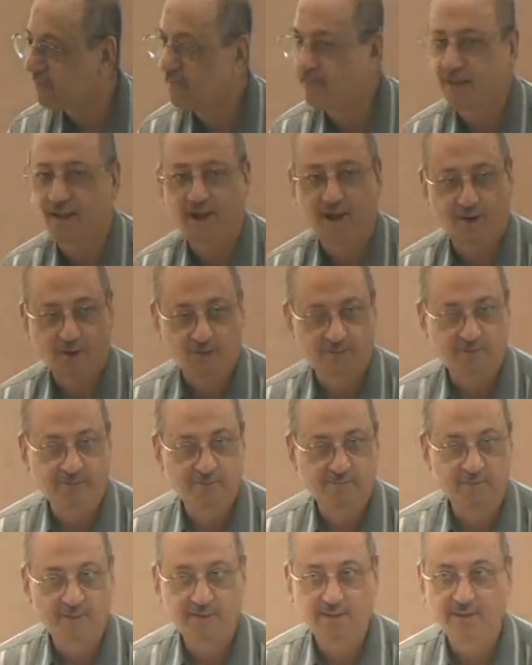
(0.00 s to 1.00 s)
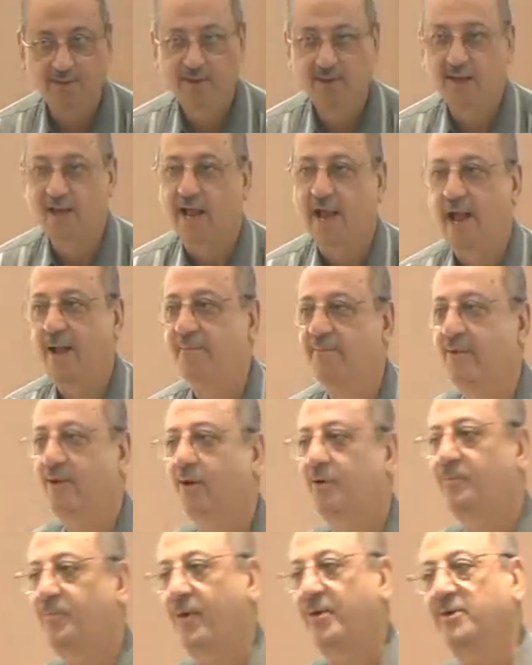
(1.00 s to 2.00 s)
Are you with me? I am
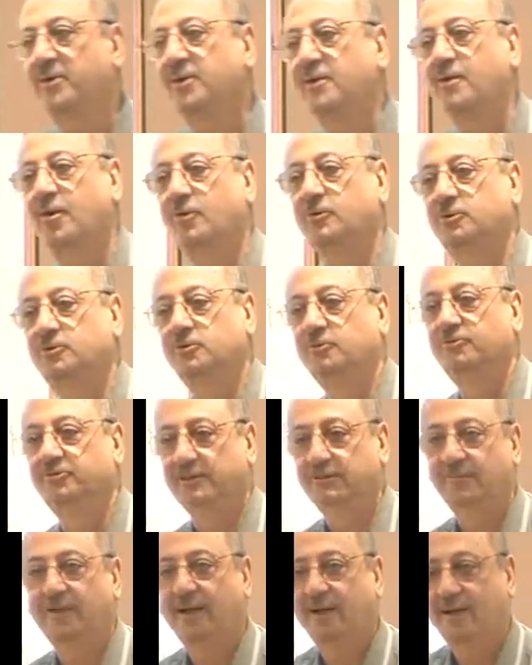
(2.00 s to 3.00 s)
not pointing out to female